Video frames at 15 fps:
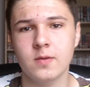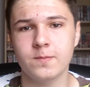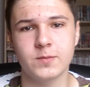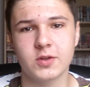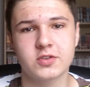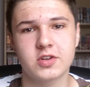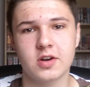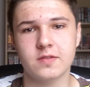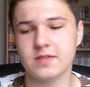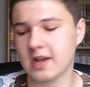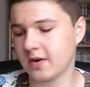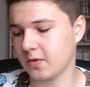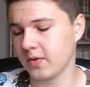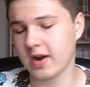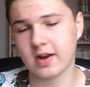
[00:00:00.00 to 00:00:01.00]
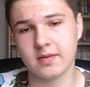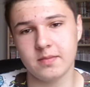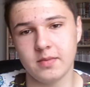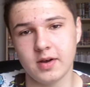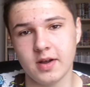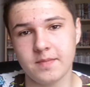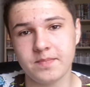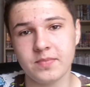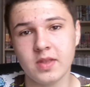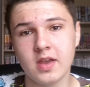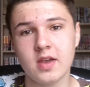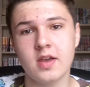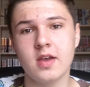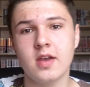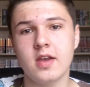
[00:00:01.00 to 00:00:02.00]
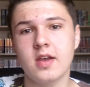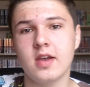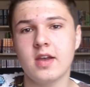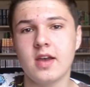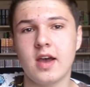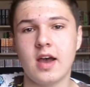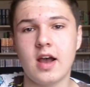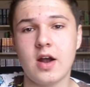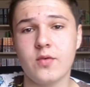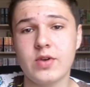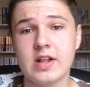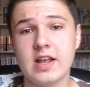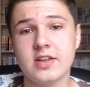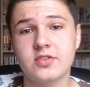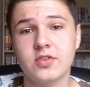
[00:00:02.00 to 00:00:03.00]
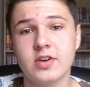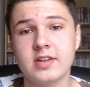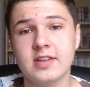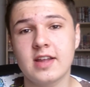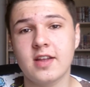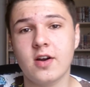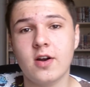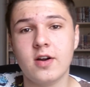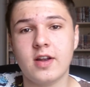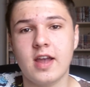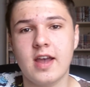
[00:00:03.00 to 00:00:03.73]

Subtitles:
I'm not sure if that's correct, but really enjoying that arc.